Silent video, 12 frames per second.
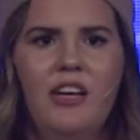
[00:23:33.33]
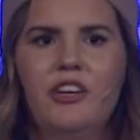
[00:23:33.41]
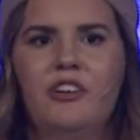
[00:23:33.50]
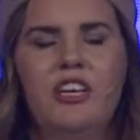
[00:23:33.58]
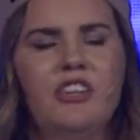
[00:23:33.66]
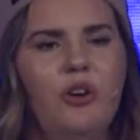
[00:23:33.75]

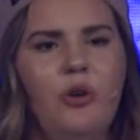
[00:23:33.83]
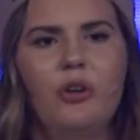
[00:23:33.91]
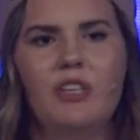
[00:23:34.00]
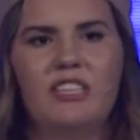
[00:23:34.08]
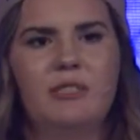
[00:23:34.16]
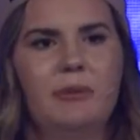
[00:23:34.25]
You need the
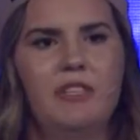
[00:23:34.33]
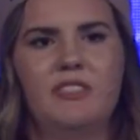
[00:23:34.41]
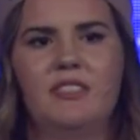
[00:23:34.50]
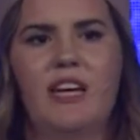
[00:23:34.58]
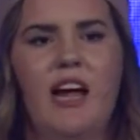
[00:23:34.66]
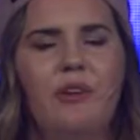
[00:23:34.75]
Holy Spirit to
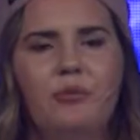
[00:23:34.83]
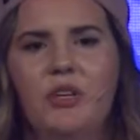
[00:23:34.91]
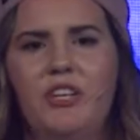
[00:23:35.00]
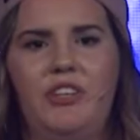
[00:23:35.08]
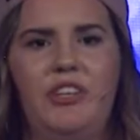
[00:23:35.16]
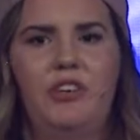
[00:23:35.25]
say, I'm
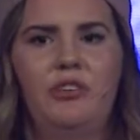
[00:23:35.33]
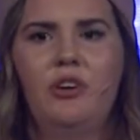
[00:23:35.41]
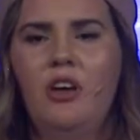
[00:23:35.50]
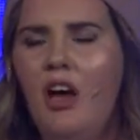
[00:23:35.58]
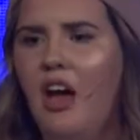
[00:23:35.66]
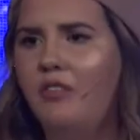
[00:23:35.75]
with you.
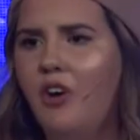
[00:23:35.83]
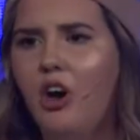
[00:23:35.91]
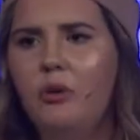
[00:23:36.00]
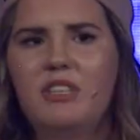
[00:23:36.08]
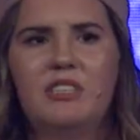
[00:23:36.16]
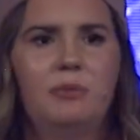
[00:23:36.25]
I've
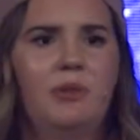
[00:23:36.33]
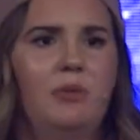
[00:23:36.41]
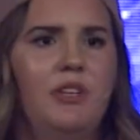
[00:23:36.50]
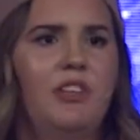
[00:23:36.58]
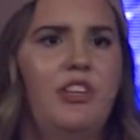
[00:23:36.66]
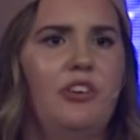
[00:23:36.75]
always been
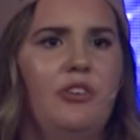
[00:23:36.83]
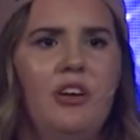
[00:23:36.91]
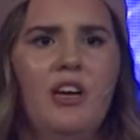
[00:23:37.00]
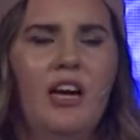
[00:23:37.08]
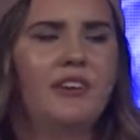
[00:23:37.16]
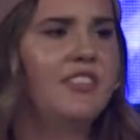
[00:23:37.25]
with you.
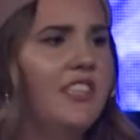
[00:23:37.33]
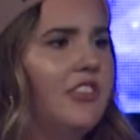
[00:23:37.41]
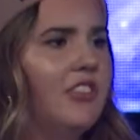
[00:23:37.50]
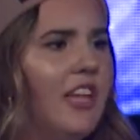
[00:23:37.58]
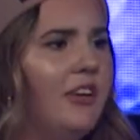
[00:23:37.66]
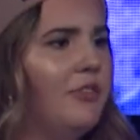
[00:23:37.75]
I've seen
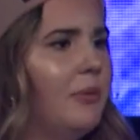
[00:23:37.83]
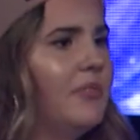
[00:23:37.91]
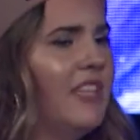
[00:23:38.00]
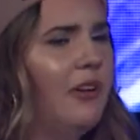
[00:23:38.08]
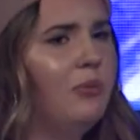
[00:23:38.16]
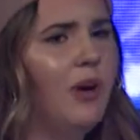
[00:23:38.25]
your life from
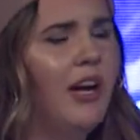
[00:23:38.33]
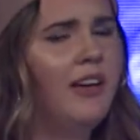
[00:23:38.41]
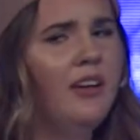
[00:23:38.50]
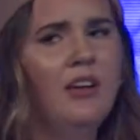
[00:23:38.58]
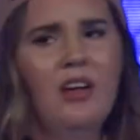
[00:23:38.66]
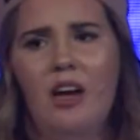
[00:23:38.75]
day
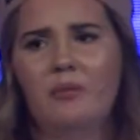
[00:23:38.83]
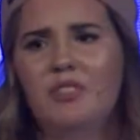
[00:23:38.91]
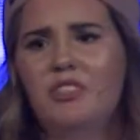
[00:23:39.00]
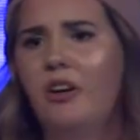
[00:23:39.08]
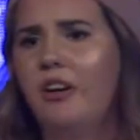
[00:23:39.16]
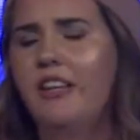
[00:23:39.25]
one. I'm
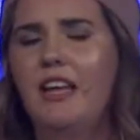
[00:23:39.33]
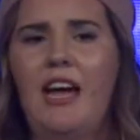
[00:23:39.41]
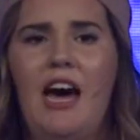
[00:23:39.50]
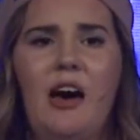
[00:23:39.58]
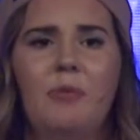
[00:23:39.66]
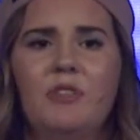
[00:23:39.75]
sorry that
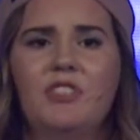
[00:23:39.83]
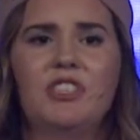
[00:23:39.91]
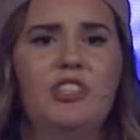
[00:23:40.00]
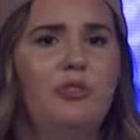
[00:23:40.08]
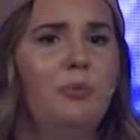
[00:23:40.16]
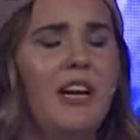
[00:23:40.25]
happened
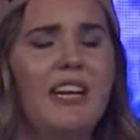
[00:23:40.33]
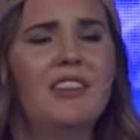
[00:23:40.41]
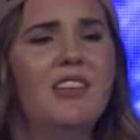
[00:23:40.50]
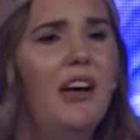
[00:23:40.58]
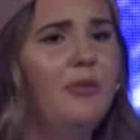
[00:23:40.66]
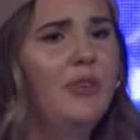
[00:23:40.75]
to you, but I
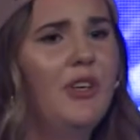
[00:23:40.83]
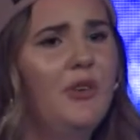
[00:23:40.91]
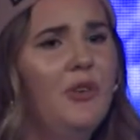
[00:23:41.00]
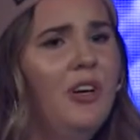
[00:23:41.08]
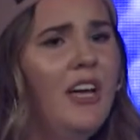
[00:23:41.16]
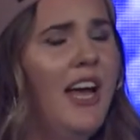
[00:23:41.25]
love
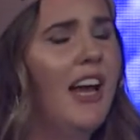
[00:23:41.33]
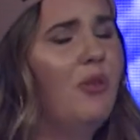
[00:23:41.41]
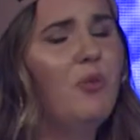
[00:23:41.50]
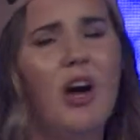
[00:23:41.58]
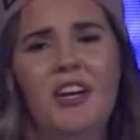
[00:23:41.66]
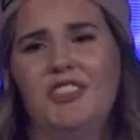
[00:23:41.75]
you and I
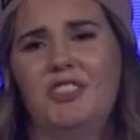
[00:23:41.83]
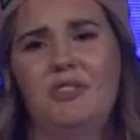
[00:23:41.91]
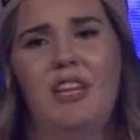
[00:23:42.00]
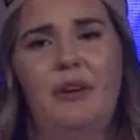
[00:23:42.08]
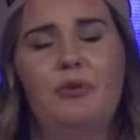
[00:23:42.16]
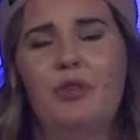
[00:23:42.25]
want to do
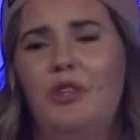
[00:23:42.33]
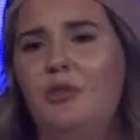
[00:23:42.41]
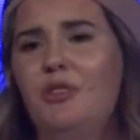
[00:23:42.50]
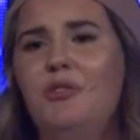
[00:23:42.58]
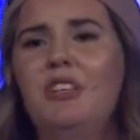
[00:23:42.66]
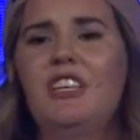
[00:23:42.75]
life with you.
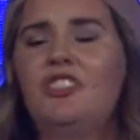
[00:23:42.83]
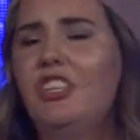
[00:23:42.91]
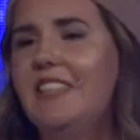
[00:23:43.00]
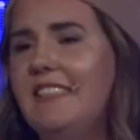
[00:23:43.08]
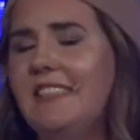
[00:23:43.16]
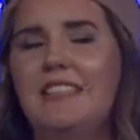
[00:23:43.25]
You need
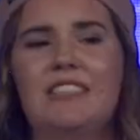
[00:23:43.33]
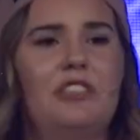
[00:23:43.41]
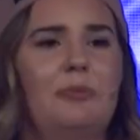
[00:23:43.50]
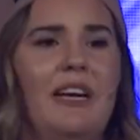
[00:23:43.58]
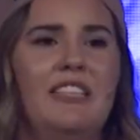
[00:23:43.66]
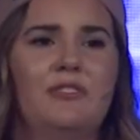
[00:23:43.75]
Jesus as your
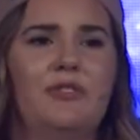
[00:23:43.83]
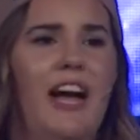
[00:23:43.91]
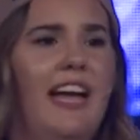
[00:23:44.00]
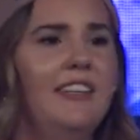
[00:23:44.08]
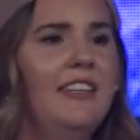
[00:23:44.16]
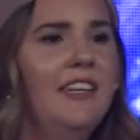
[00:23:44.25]
best
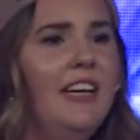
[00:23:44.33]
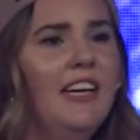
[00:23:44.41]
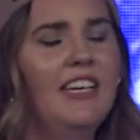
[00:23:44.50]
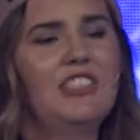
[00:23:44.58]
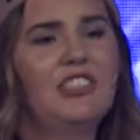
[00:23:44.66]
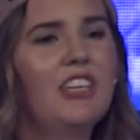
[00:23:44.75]
friend.
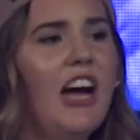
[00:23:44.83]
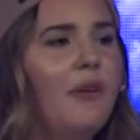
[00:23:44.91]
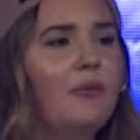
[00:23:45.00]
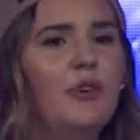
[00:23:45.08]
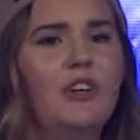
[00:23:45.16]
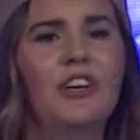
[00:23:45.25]
He's your
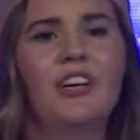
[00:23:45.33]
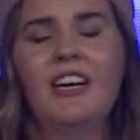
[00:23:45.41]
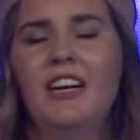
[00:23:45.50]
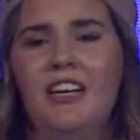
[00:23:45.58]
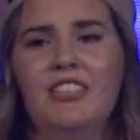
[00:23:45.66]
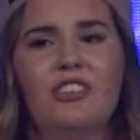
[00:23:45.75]
comforter.
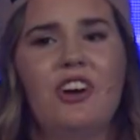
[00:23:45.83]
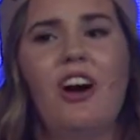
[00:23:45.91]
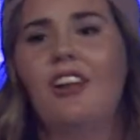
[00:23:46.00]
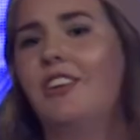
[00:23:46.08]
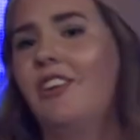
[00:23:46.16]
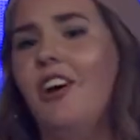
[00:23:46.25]
He's your
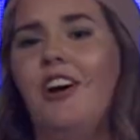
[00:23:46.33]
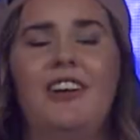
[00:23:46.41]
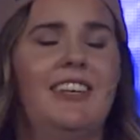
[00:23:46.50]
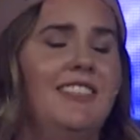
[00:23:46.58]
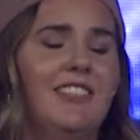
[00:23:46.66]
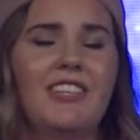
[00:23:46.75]
all in all.
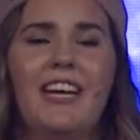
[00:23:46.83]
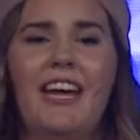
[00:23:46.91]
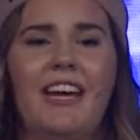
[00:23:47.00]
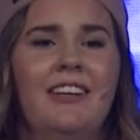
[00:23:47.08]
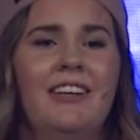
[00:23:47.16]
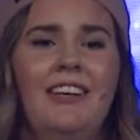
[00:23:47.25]
He's your
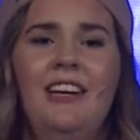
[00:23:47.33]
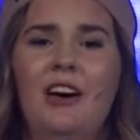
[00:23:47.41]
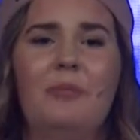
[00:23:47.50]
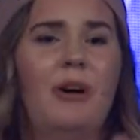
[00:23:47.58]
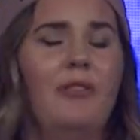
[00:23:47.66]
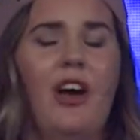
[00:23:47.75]
king
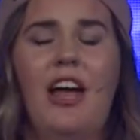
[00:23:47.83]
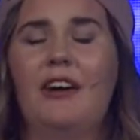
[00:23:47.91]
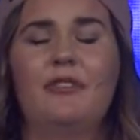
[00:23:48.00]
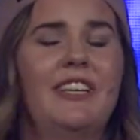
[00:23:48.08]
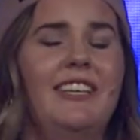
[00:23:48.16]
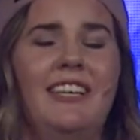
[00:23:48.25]
above
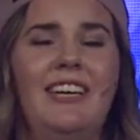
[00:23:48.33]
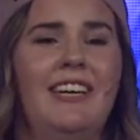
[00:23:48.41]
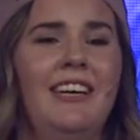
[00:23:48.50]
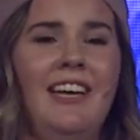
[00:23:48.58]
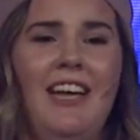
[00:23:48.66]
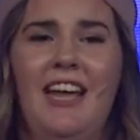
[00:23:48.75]

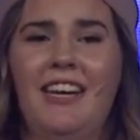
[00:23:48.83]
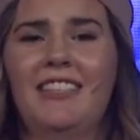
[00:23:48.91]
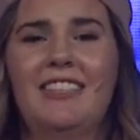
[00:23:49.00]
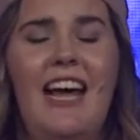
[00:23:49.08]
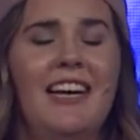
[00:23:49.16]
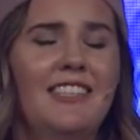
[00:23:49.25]
everything, and he
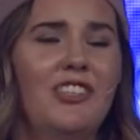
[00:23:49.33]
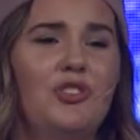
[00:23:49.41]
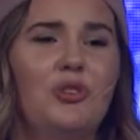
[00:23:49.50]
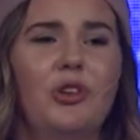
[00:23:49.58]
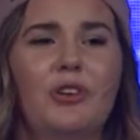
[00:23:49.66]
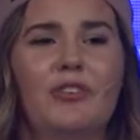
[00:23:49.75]
has
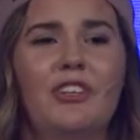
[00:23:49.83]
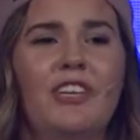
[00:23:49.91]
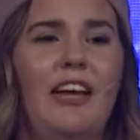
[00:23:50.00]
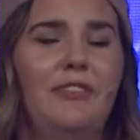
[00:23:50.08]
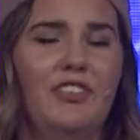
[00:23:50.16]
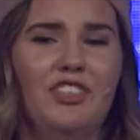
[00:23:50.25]
control of your
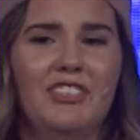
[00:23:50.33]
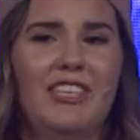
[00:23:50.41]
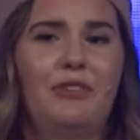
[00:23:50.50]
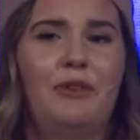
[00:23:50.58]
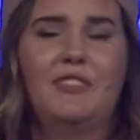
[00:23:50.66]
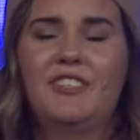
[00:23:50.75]
life. And just
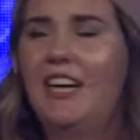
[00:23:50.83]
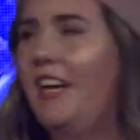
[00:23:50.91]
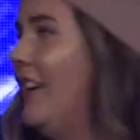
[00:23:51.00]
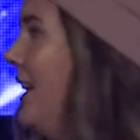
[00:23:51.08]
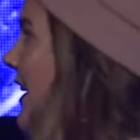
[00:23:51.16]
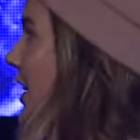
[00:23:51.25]
like we've
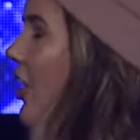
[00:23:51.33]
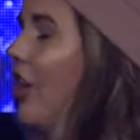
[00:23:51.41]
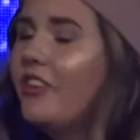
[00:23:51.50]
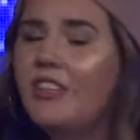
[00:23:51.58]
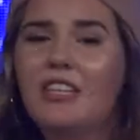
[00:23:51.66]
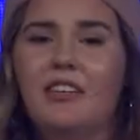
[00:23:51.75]
seen in
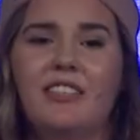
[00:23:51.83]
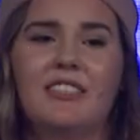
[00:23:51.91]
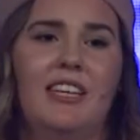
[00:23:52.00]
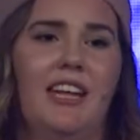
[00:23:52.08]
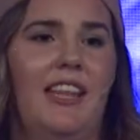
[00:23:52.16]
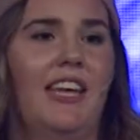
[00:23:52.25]
all the lyrics
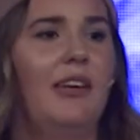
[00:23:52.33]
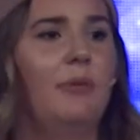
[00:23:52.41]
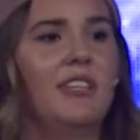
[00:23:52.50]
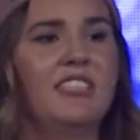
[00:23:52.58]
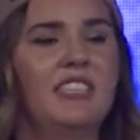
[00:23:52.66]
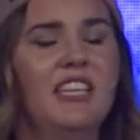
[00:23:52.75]
today, that he
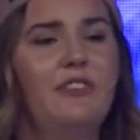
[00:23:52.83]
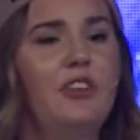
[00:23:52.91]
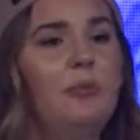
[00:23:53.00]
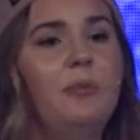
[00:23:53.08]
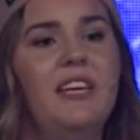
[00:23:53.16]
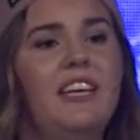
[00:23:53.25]
wants to give
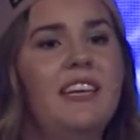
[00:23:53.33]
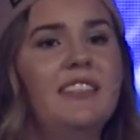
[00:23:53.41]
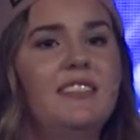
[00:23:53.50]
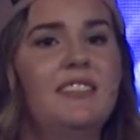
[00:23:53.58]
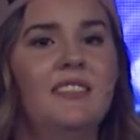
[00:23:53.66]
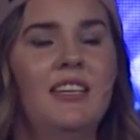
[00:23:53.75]
you
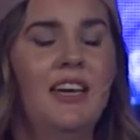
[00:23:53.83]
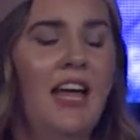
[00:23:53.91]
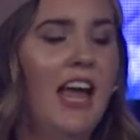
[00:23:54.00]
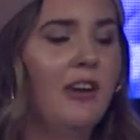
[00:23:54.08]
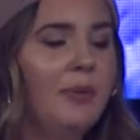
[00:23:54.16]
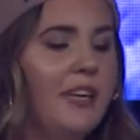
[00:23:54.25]
peace
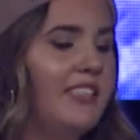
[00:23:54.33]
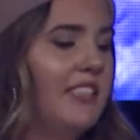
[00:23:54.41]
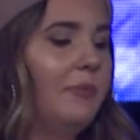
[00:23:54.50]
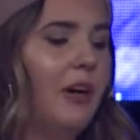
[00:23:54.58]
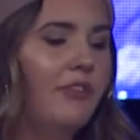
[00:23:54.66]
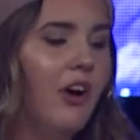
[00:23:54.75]
and peace
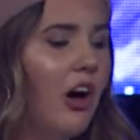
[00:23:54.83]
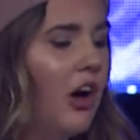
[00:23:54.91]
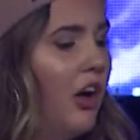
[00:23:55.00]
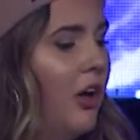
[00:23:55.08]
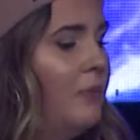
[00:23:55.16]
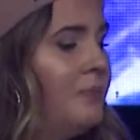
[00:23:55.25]
above
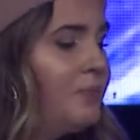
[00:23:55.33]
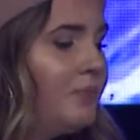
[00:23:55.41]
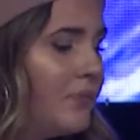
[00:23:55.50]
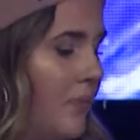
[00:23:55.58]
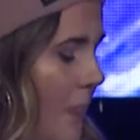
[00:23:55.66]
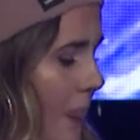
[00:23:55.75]
all
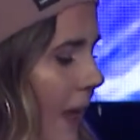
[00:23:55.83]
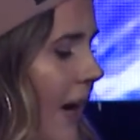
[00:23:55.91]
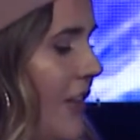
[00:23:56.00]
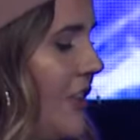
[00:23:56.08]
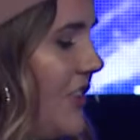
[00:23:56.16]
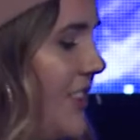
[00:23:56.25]

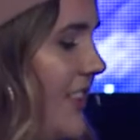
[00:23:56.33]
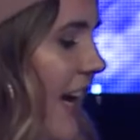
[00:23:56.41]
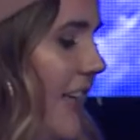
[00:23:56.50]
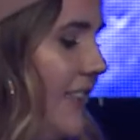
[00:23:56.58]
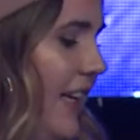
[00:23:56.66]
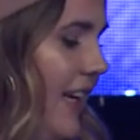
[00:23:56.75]

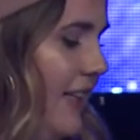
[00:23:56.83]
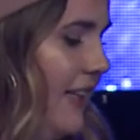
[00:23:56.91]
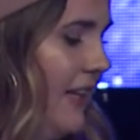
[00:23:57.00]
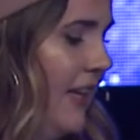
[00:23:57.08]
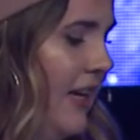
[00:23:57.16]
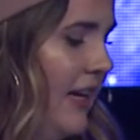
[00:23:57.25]

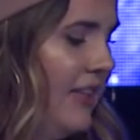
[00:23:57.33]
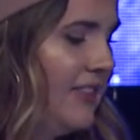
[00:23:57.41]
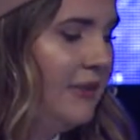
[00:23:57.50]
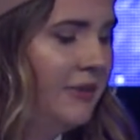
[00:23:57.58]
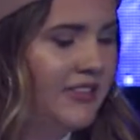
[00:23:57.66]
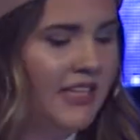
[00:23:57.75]
understanding.
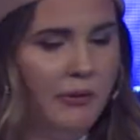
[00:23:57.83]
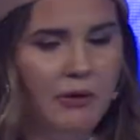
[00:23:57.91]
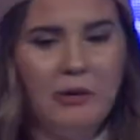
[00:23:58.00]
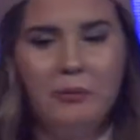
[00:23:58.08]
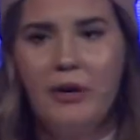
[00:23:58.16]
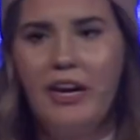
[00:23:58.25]
See, Rizn, I
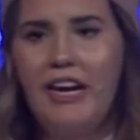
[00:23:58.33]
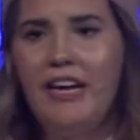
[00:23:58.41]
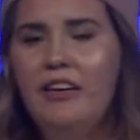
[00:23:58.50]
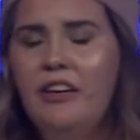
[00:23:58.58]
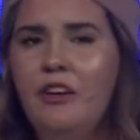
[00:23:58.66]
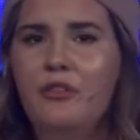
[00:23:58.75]
want to
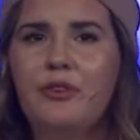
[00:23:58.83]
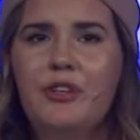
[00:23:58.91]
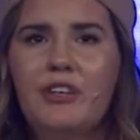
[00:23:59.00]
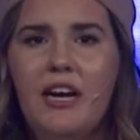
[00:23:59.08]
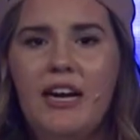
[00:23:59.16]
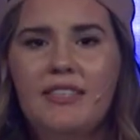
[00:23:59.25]
pray for
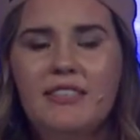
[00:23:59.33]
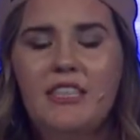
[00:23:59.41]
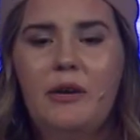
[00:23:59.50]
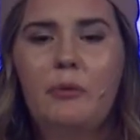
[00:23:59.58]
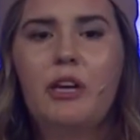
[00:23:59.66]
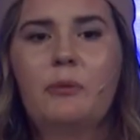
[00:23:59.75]
you guys, and
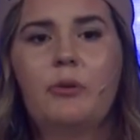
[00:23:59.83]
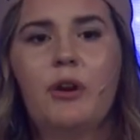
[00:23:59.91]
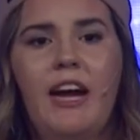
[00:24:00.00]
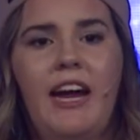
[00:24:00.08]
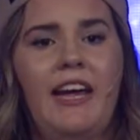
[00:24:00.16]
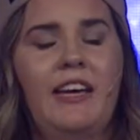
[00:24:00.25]
I want to
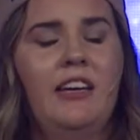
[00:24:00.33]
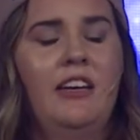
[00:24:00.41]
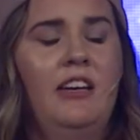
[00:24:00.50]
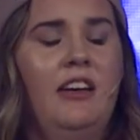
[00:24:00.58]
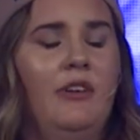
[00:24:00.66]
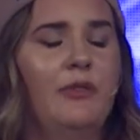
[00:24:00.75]
pray
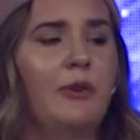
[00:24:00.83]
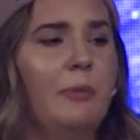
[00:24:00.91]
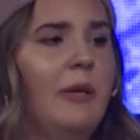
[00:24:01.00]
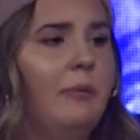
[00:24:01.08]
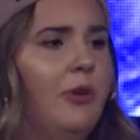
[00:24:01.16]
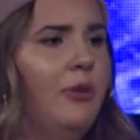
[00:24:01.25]
for people